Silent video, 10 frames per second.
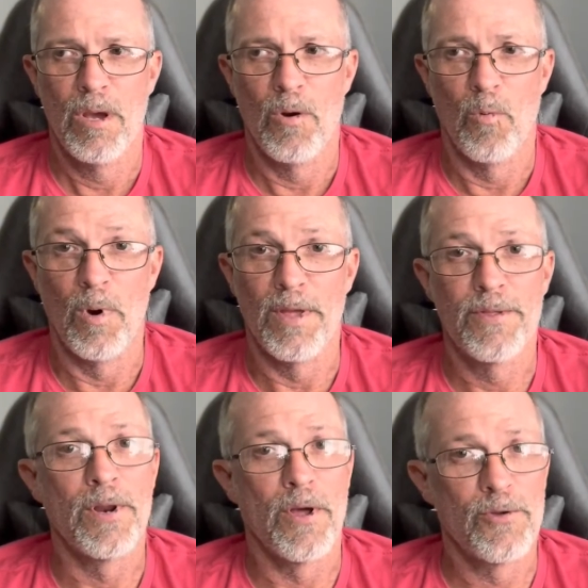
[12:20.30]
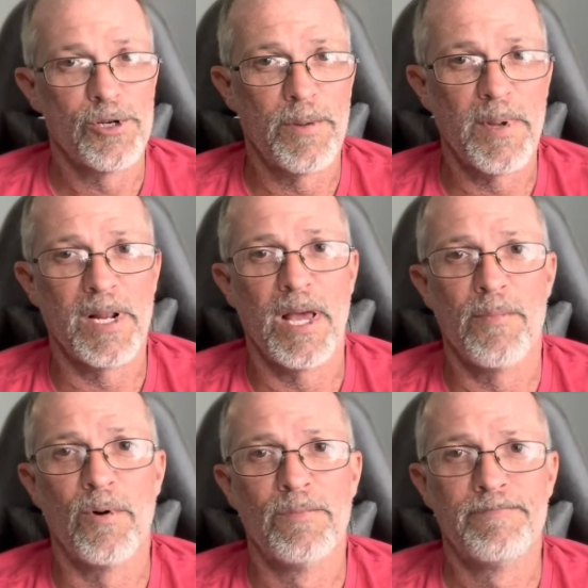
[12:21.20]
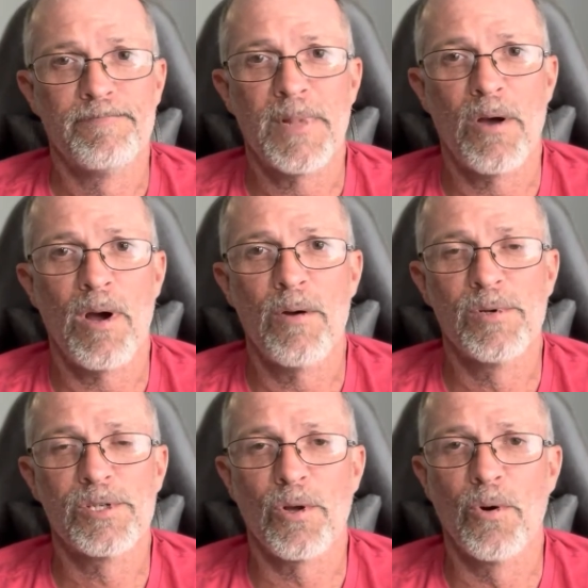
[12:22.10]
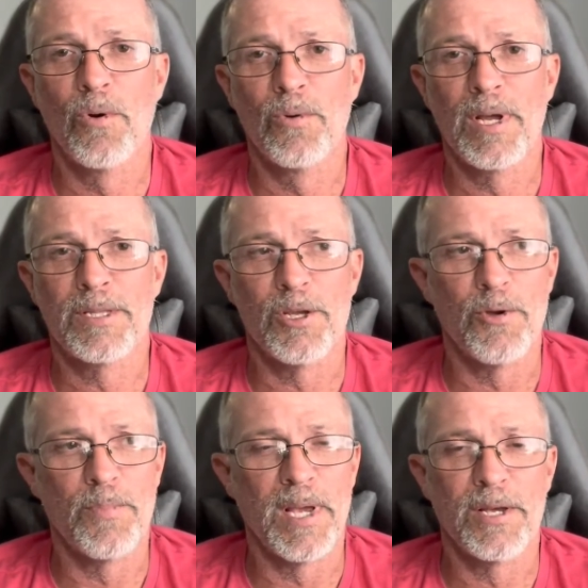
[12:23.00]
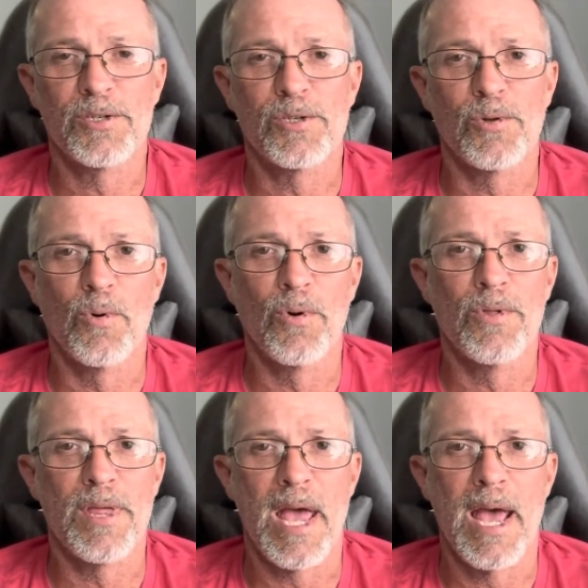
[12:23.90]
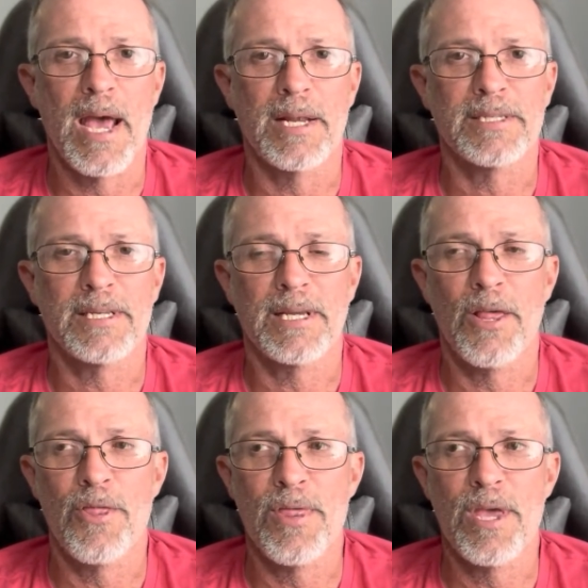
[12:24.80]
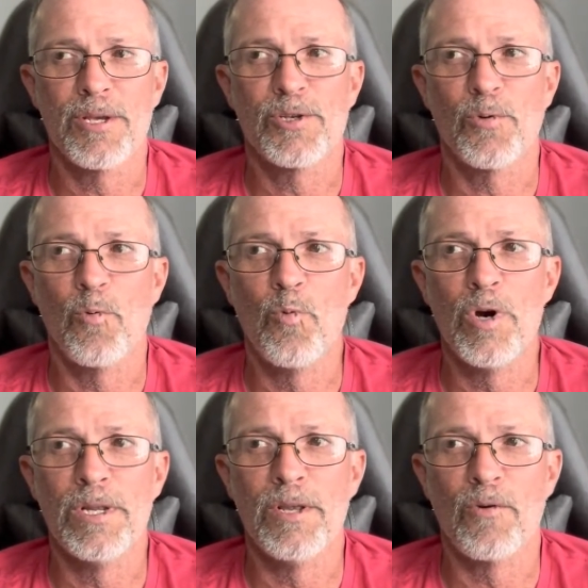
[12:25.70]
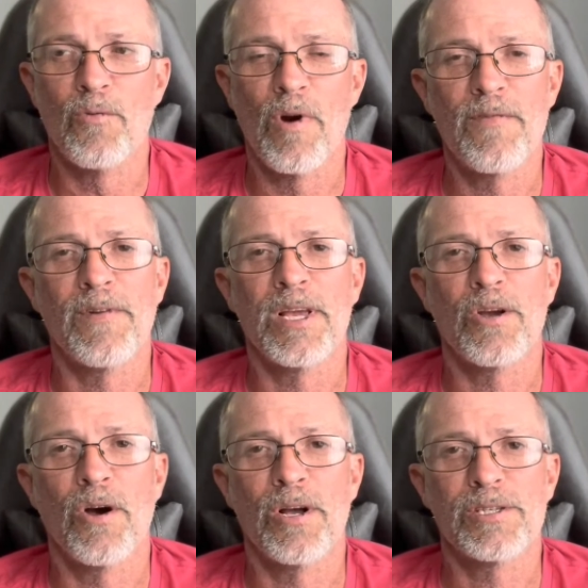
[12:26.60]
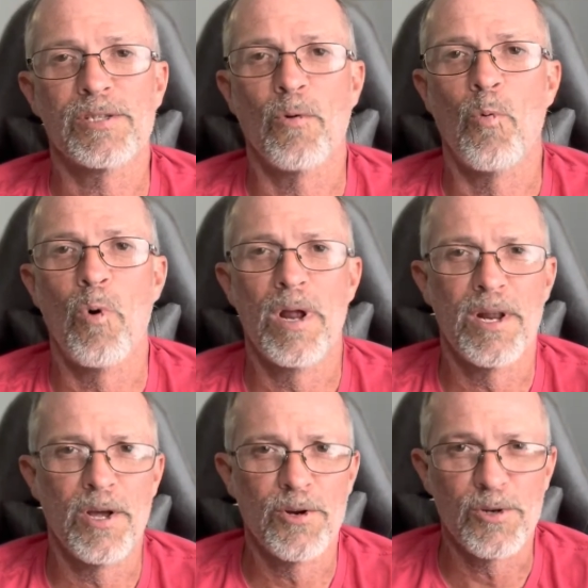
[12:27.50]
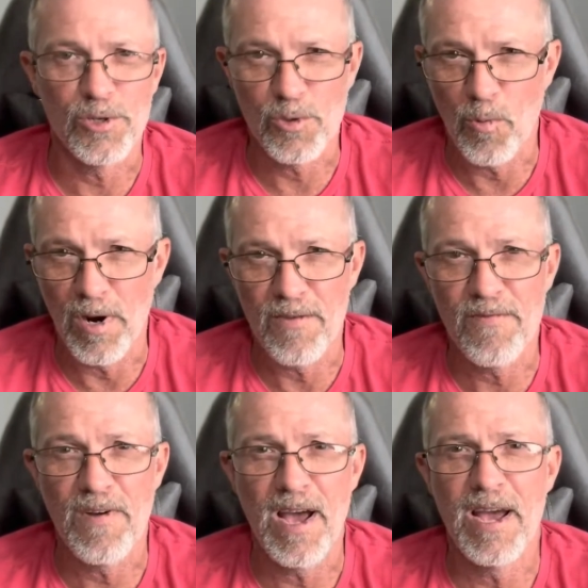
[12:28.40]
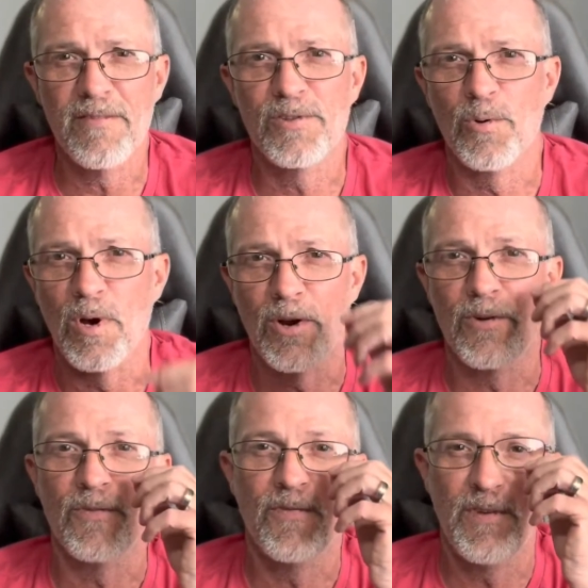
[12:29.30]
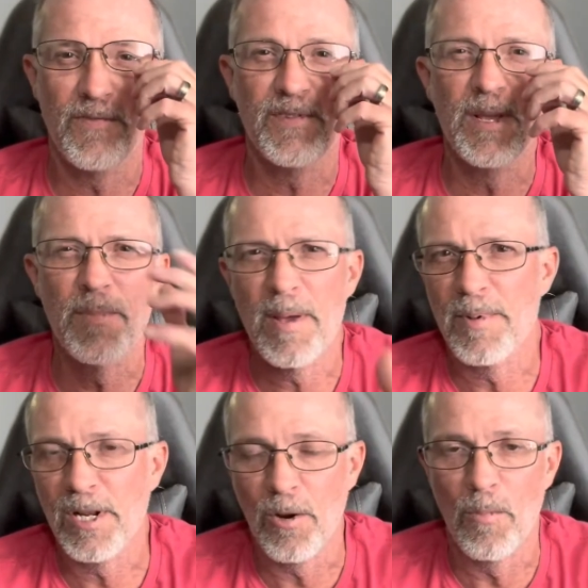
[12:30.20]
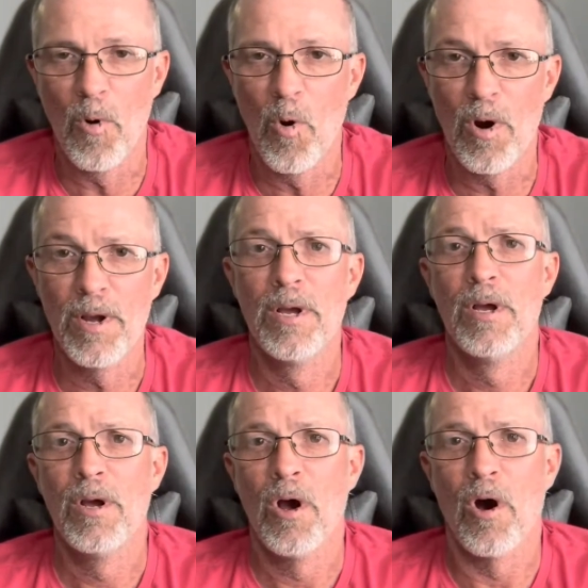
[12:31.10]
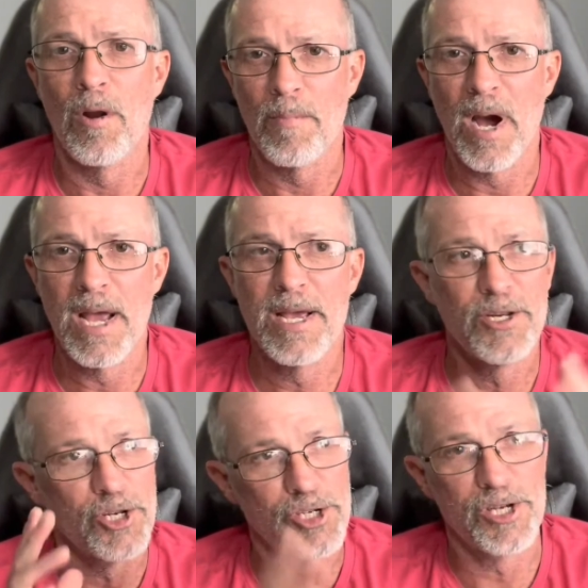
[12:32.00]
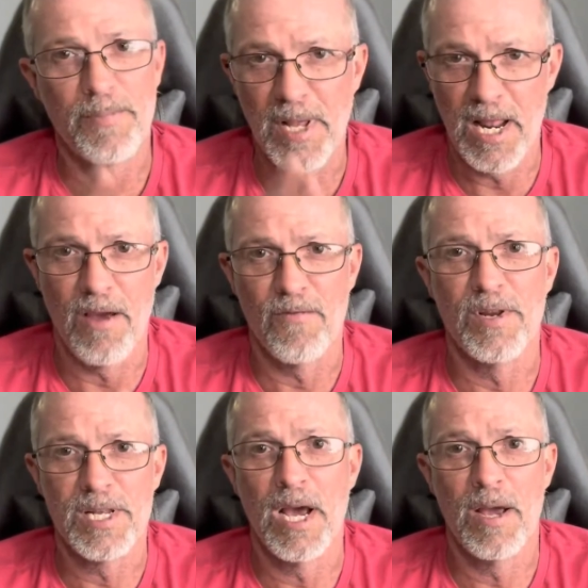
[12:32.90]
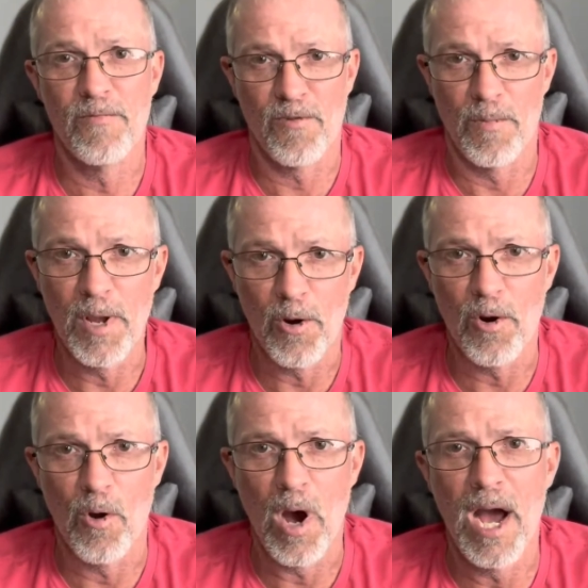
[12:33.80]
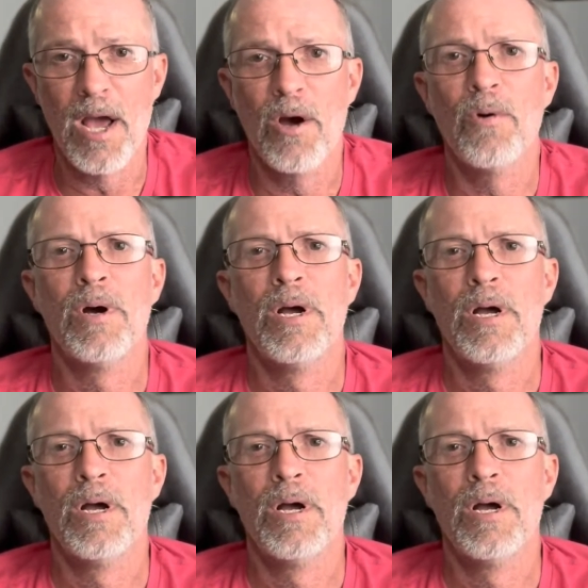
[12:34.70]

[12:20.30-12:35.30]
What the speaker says: with another shipping label. Now, I was told at the UPS store that this would roughly cost $125 to $150, maybe a little more on my end to ship it every time from here in Ohio.